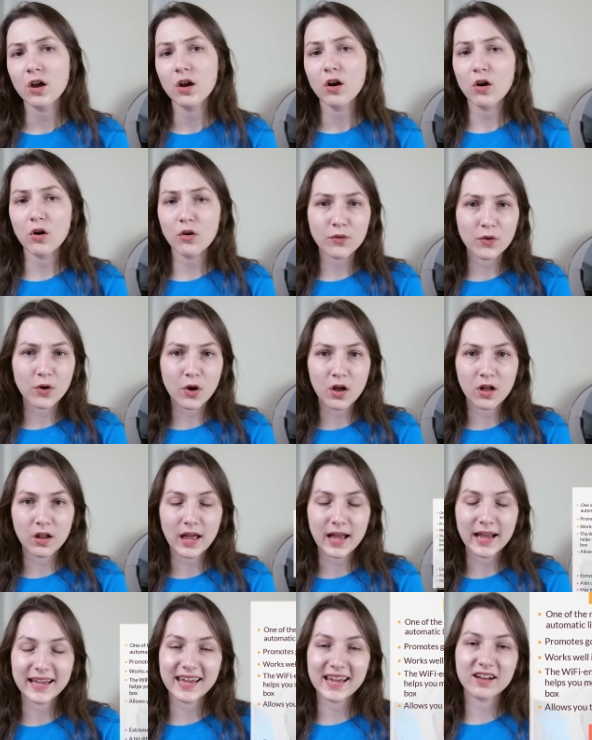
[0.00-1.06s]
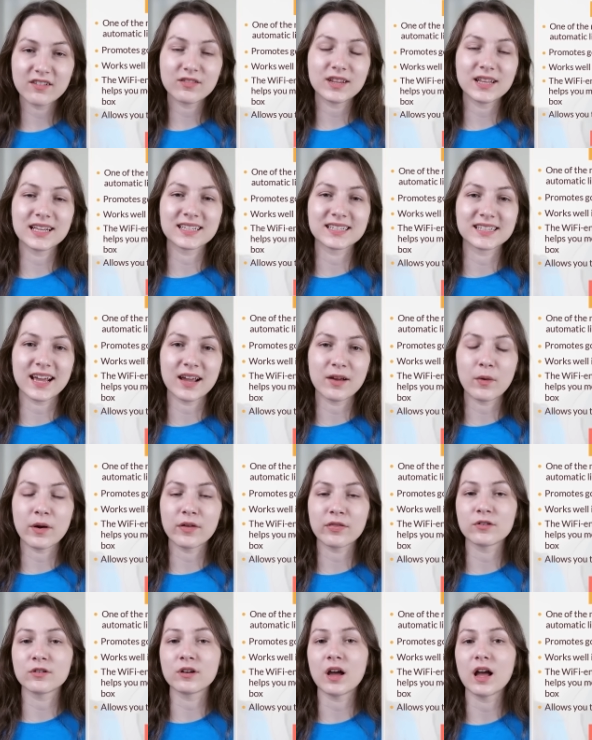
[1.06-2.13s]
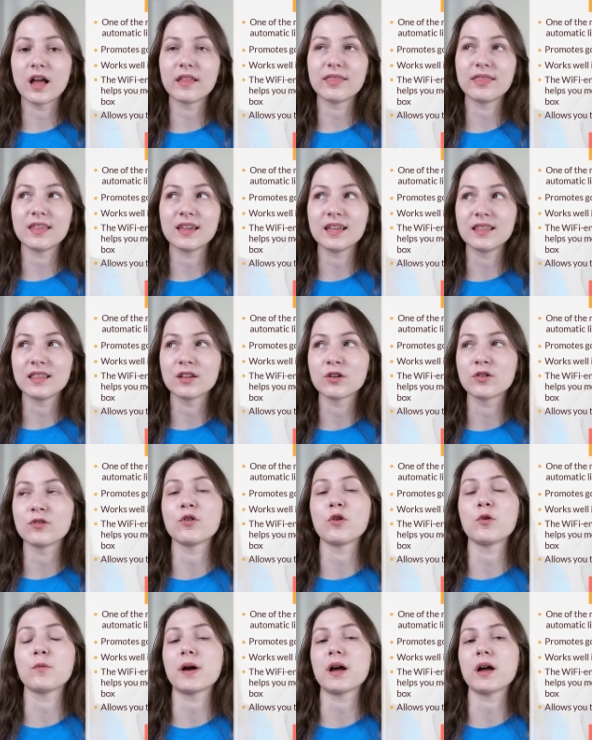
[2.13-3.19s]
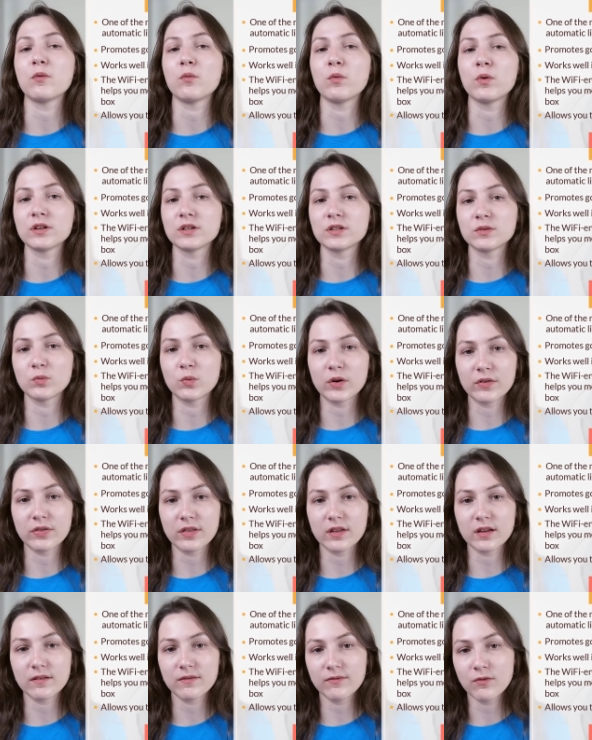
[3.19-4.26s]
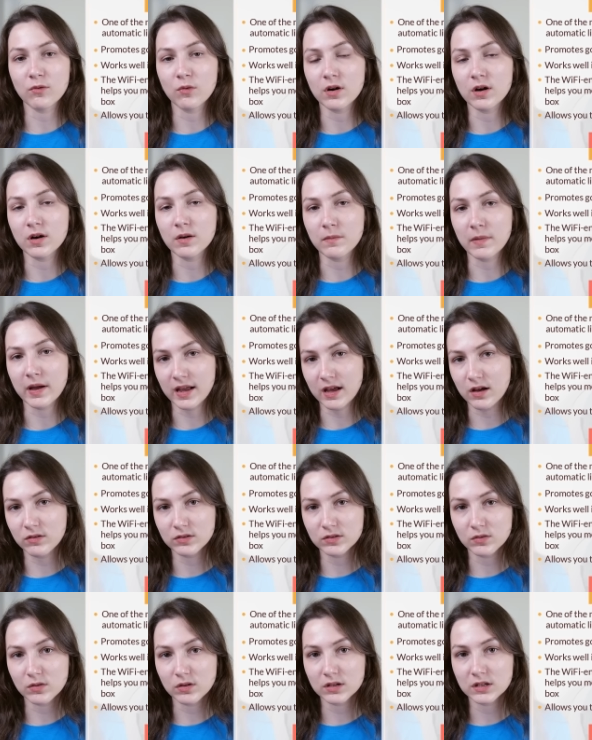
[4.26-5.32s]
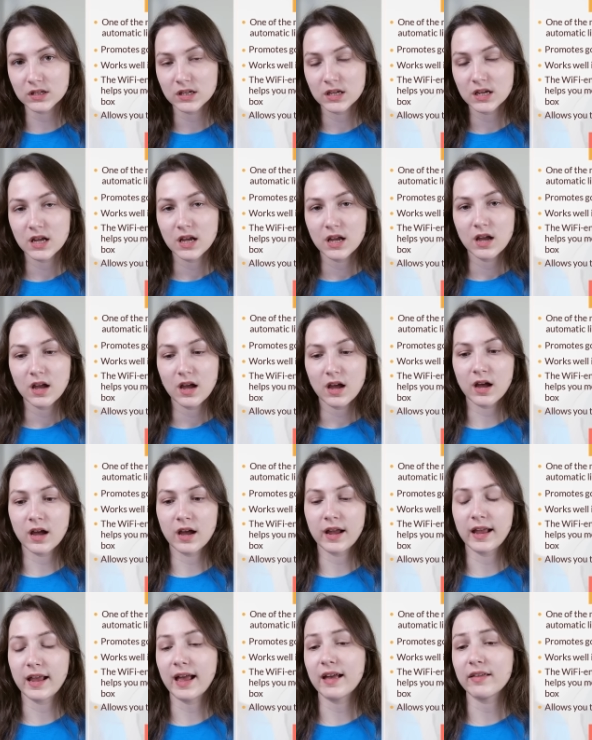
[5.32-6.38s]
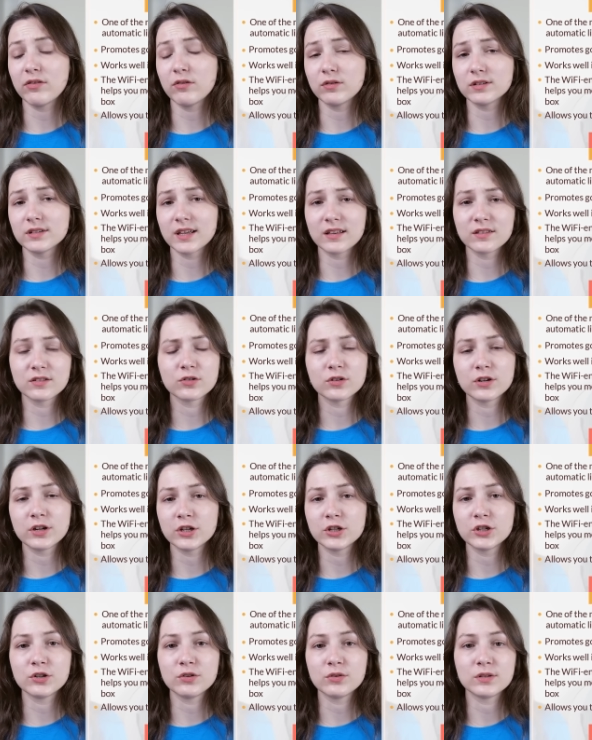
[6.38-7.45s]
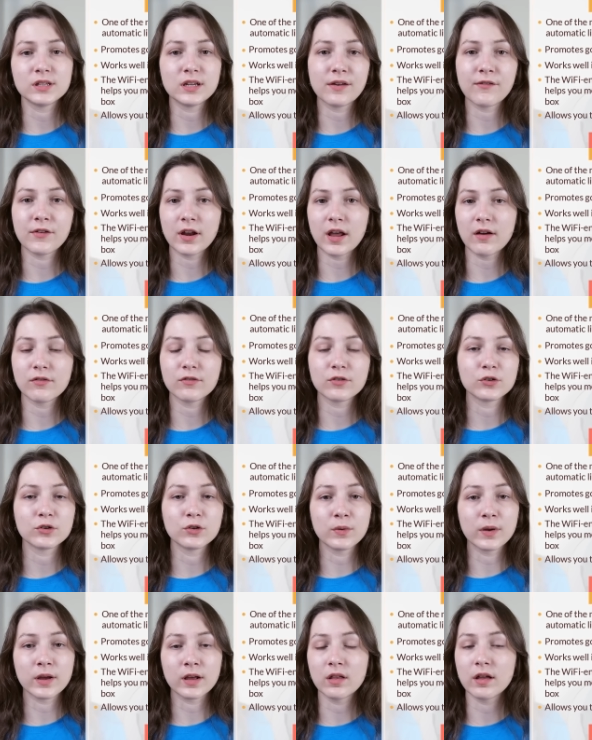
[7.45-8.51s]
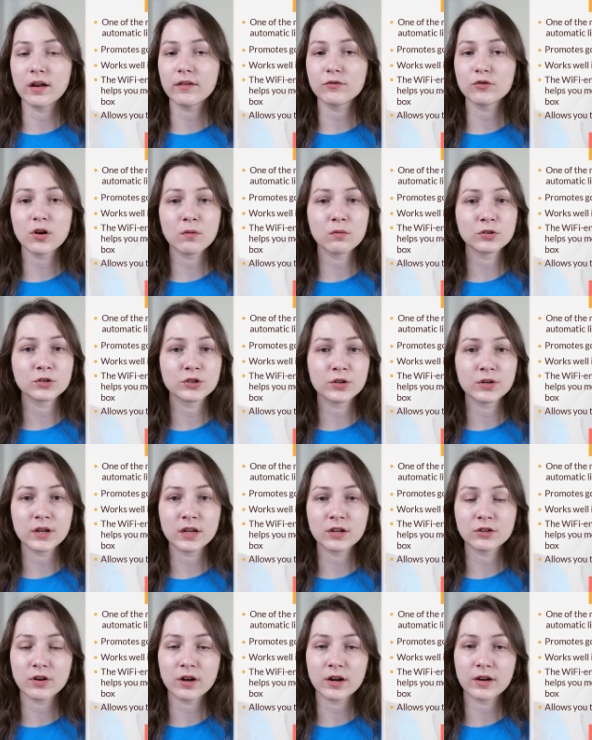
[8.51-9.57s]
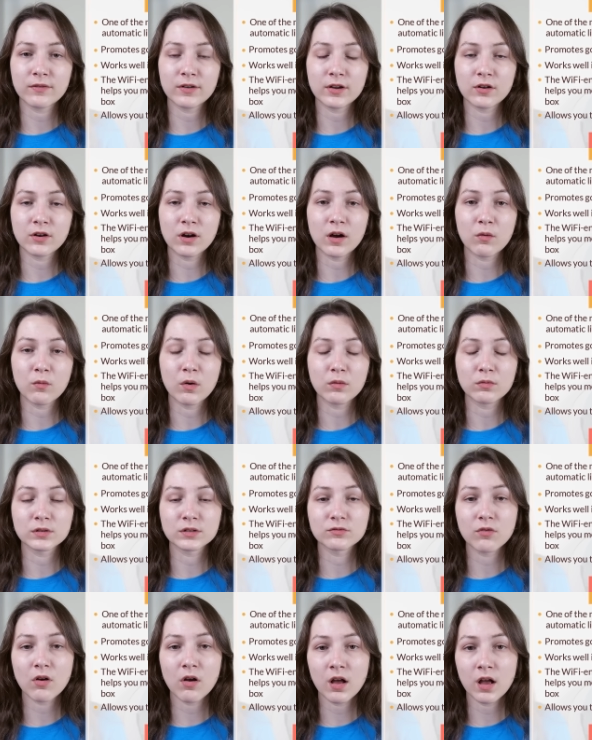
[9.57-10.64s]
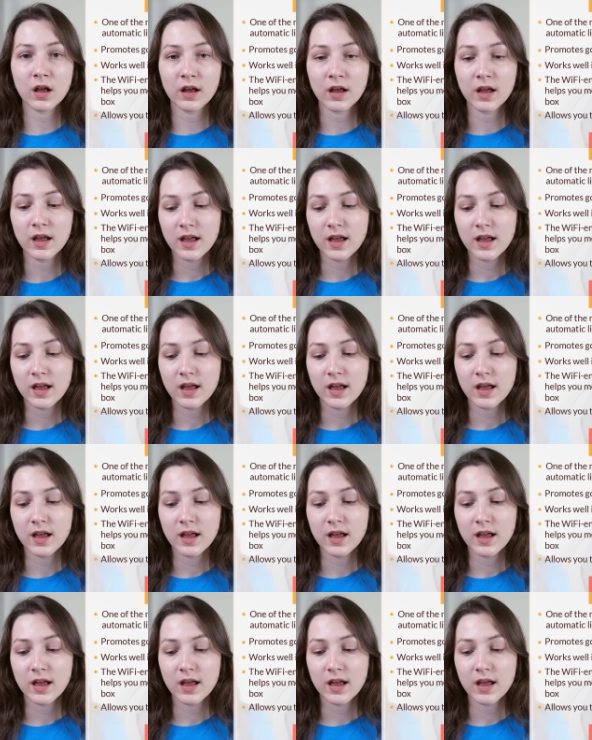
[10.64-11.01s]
Overall, I can't really say whether or not the Litter Robot was worth it for my household. I had those sensor issues even after doing a lot of troubleshooting, trying to figure out what was wrong.